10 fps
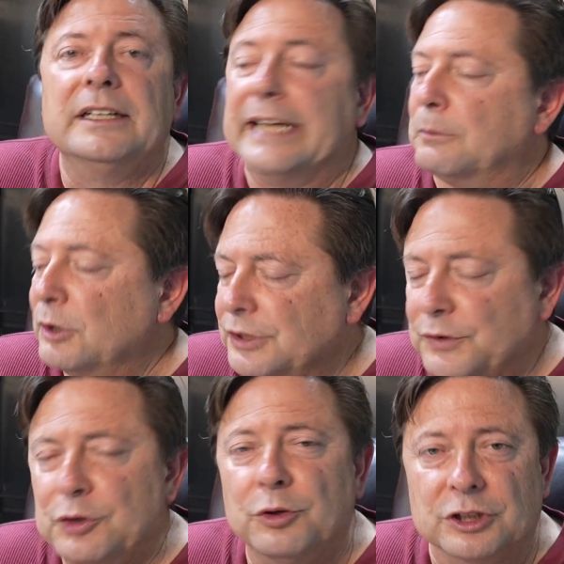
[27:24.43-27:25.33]
Now, most of
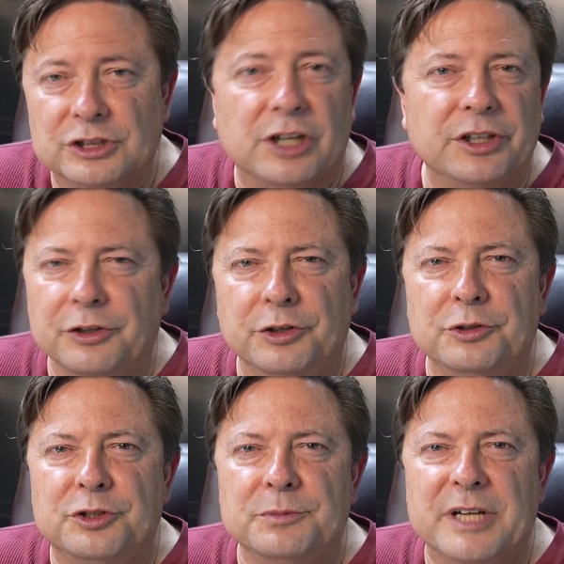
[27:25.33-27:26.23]
you who are starting your
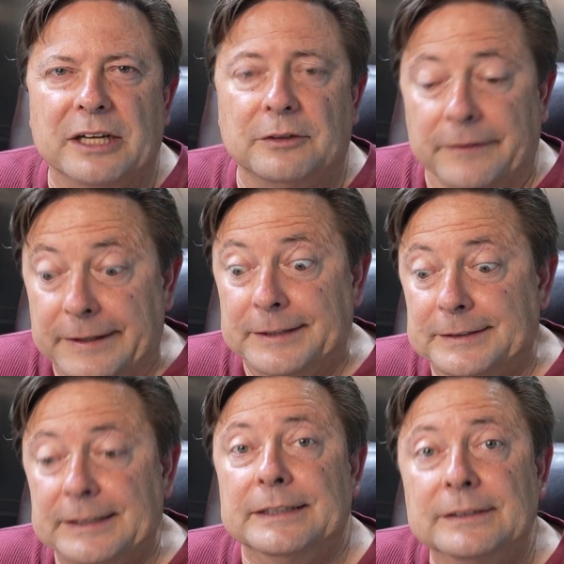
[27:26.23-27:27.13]
YouTube channel,
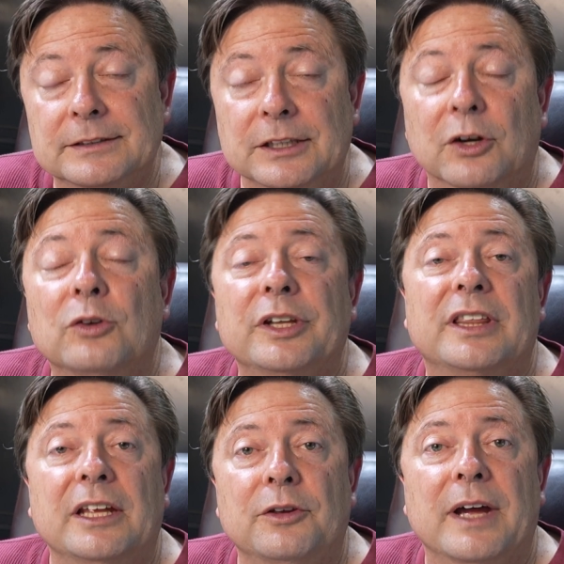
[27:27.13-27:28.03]
this is the only
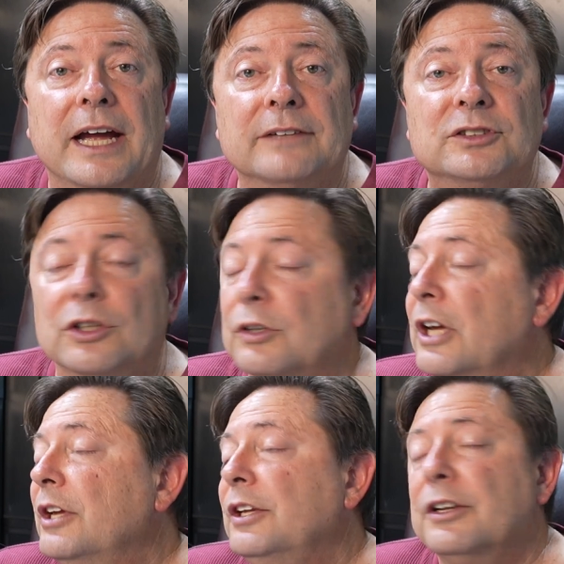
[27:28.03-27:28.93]
thing you have, so
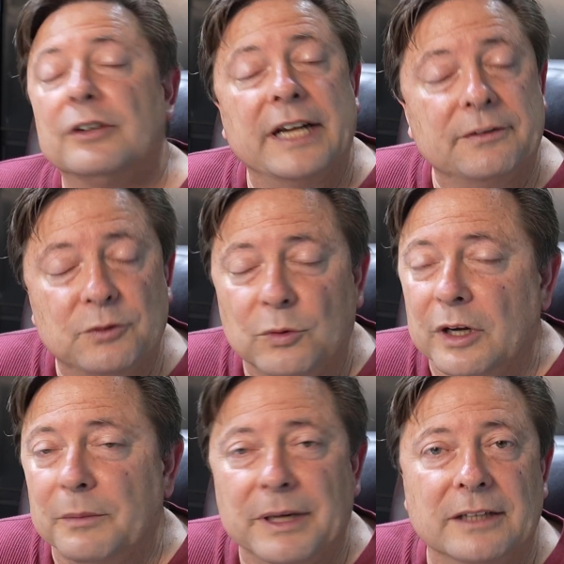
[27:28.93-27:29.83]
you don't have to
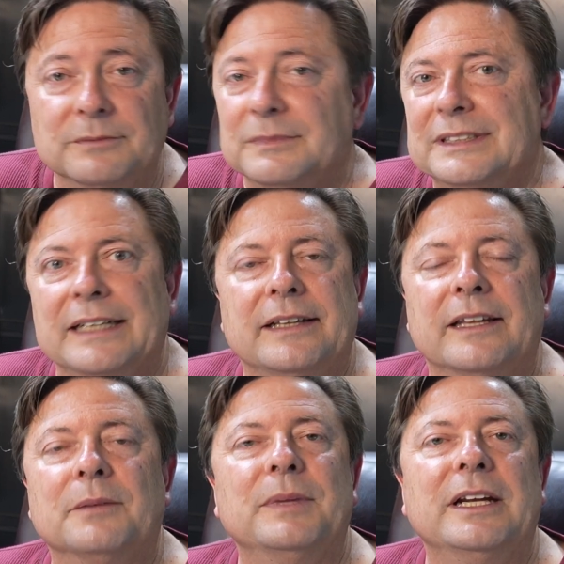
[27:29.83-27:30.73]
worry about sending
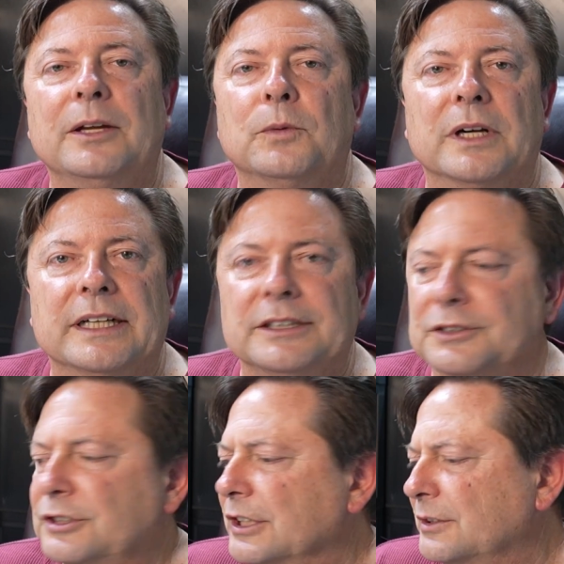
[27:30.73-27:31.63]
them anywhere
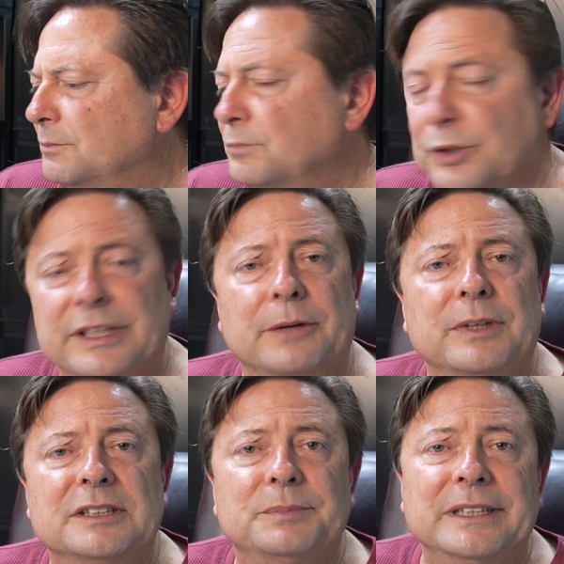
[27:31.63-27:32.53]
else. Just put that
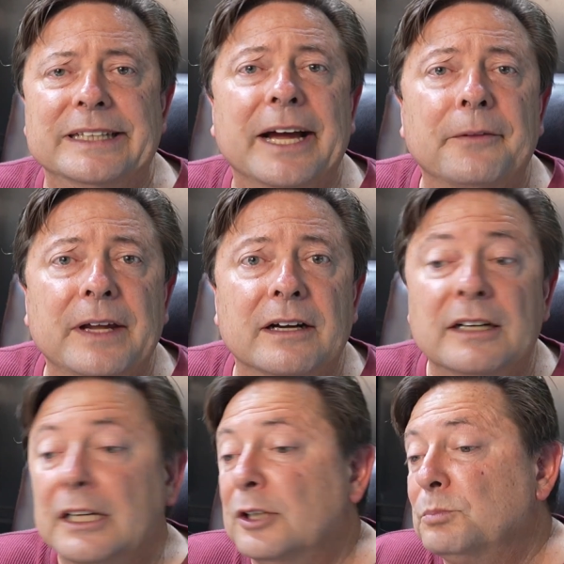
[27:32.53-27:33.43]
recipe down there,
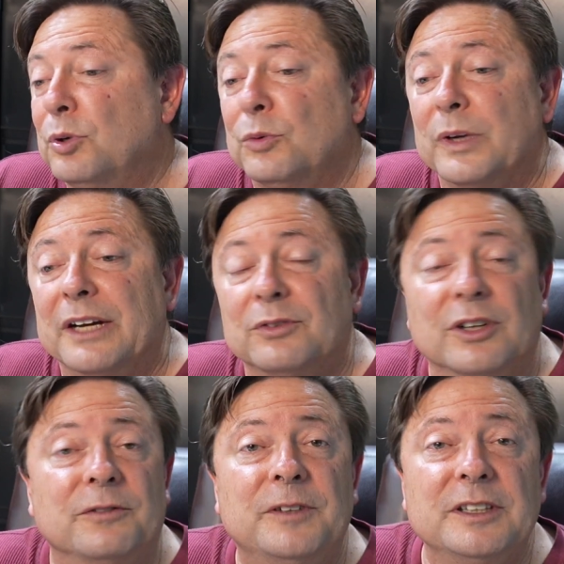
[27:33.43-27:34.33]
put whatever
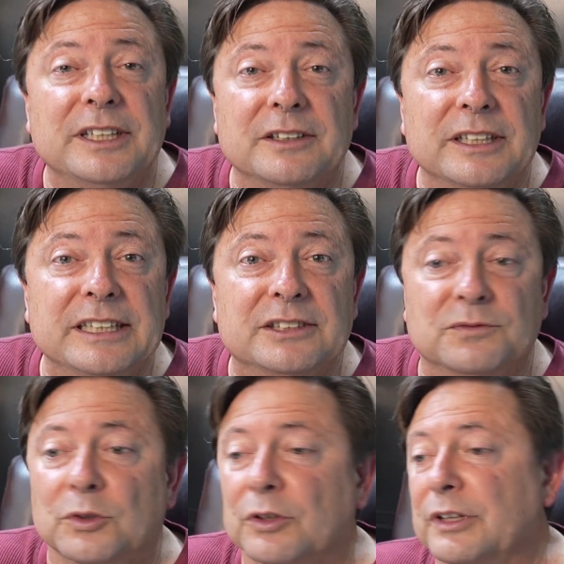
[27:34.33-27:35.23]
affiliate links
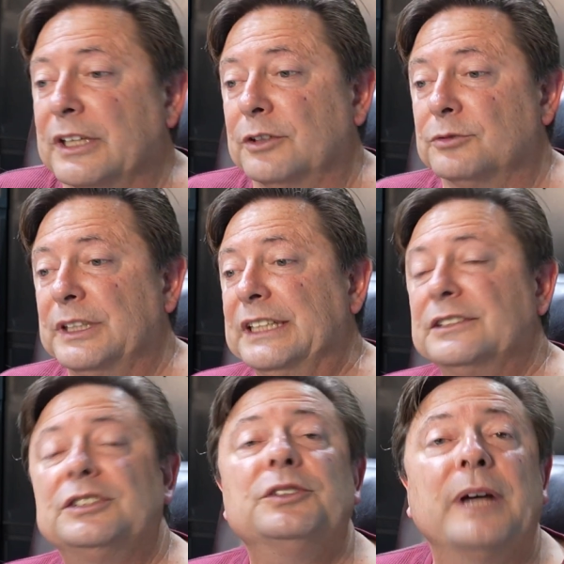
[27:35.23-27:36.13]
for the
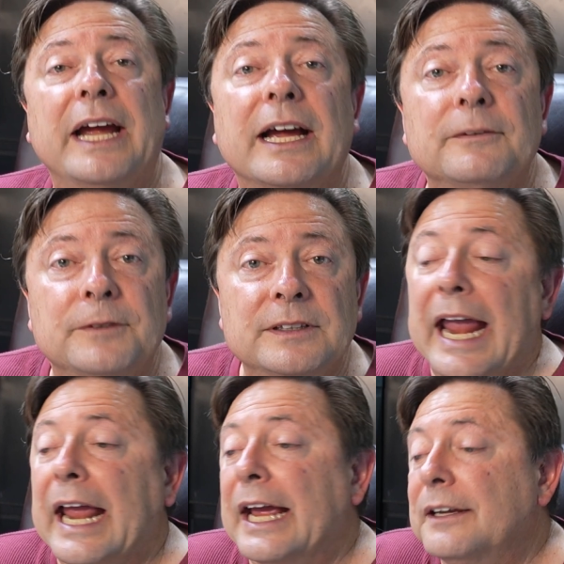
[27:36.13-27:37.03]
ingredients you have,
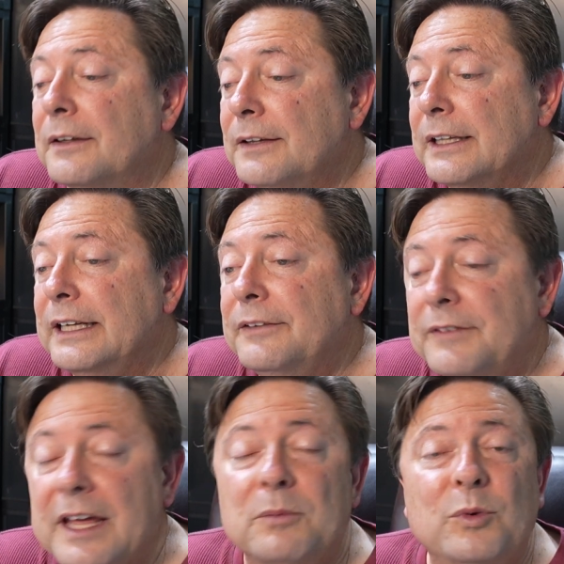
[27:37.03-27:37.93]
and leave
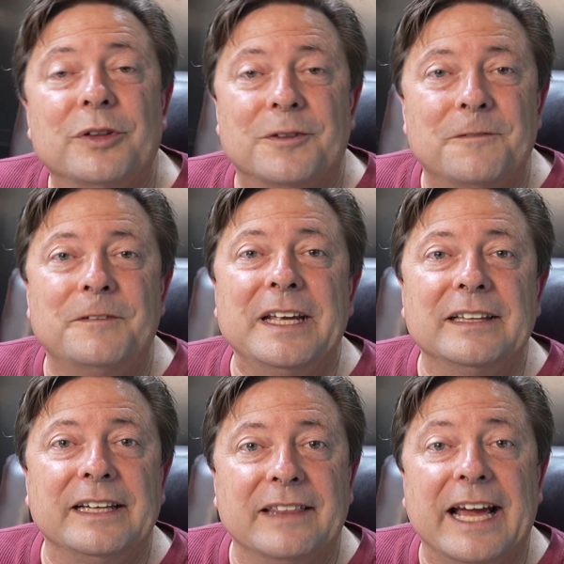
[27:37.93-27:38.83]
them with the
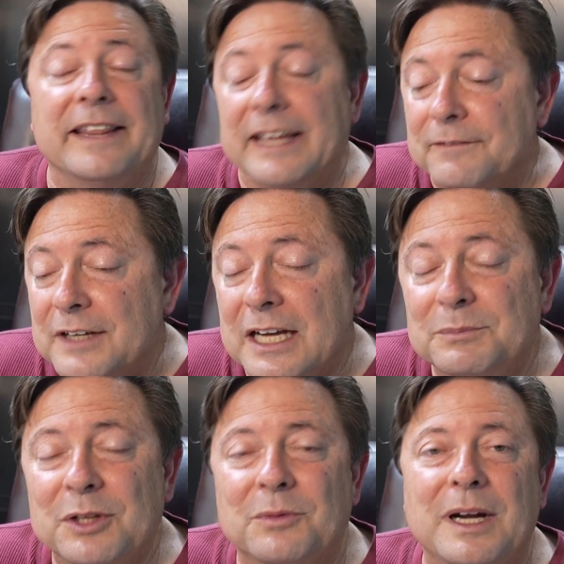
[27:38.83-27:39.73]
feeling that they've
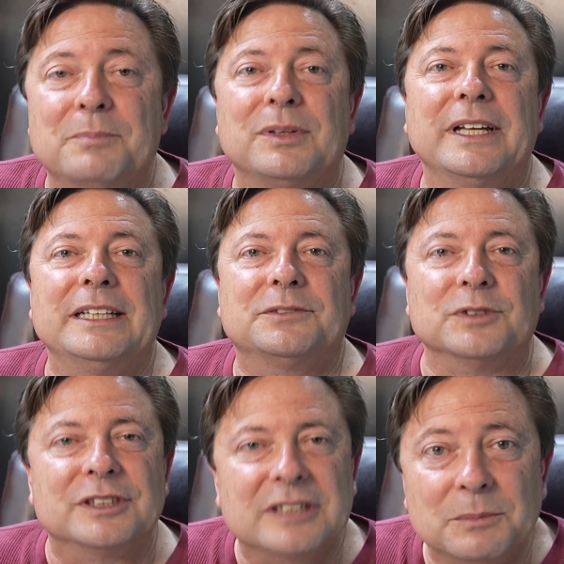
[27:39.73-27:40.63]
come to the right place
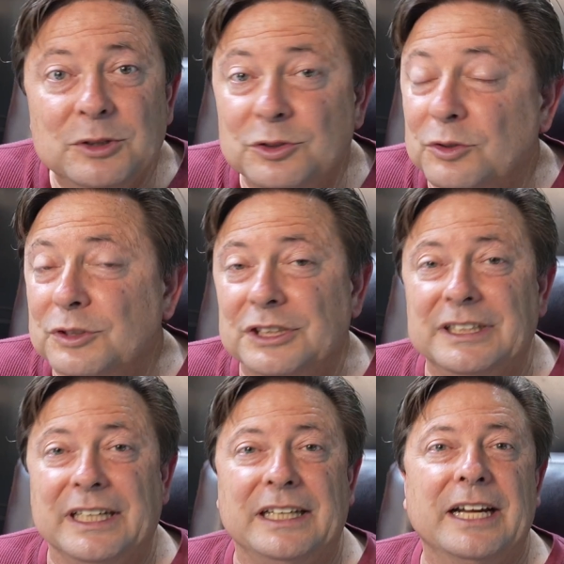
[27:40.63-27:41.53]
for someone who's going to
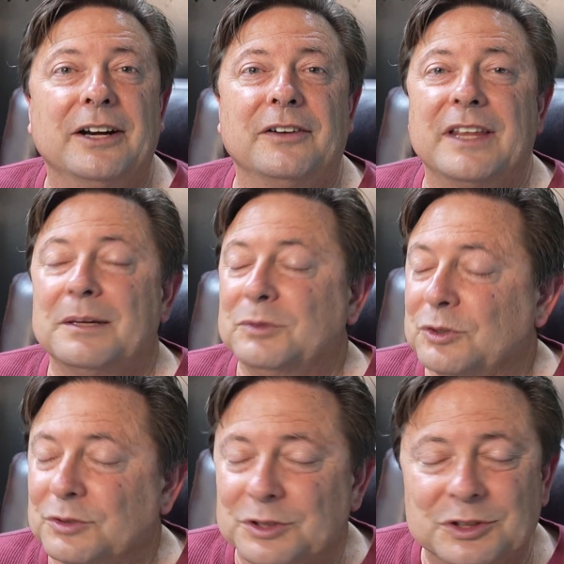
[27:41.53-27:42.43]
take care of them, who's
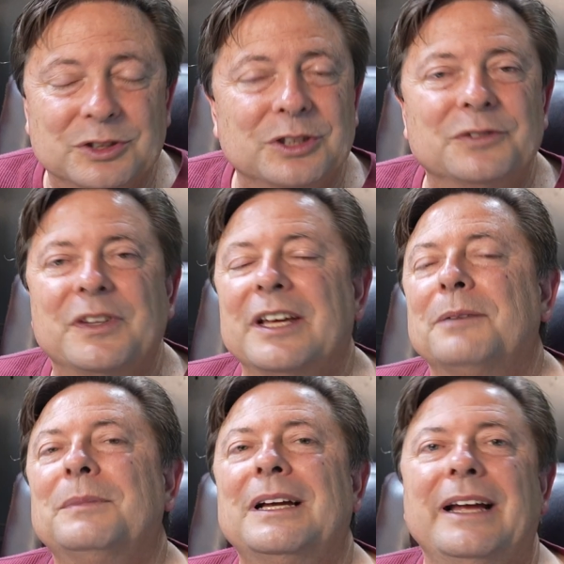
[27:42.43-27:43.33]
going to serve
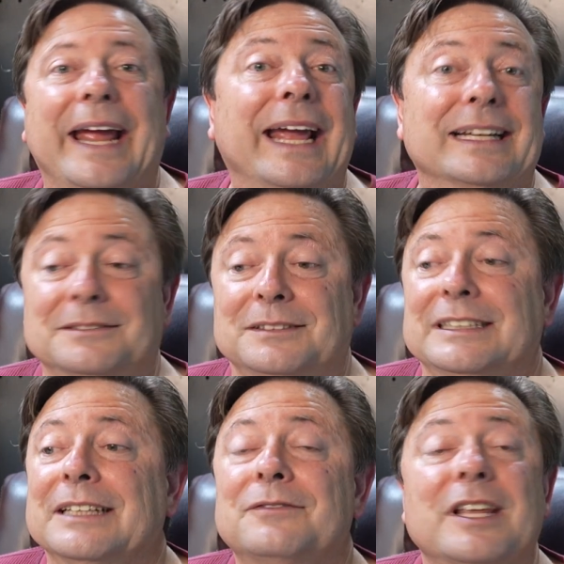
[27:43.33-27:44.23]
them, and
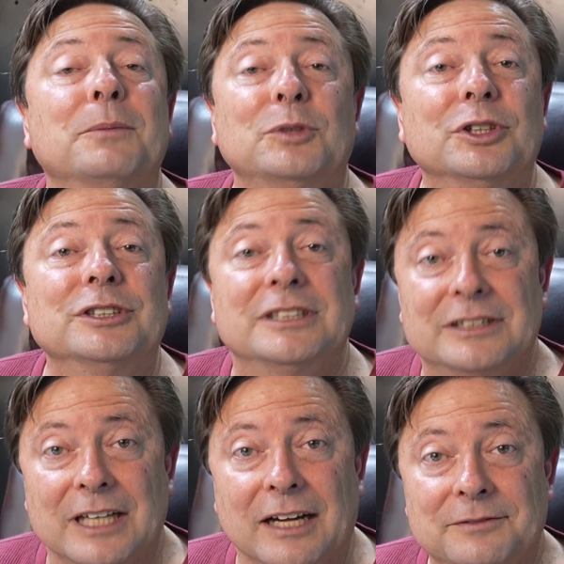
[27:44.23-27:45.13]
give them good
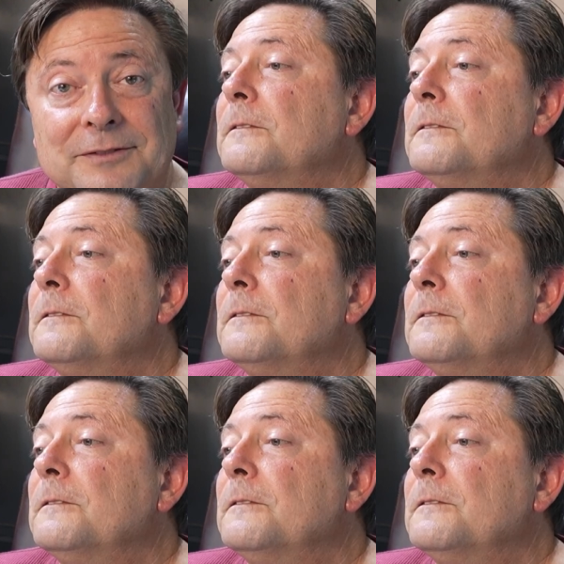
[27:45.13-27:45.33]
stuff.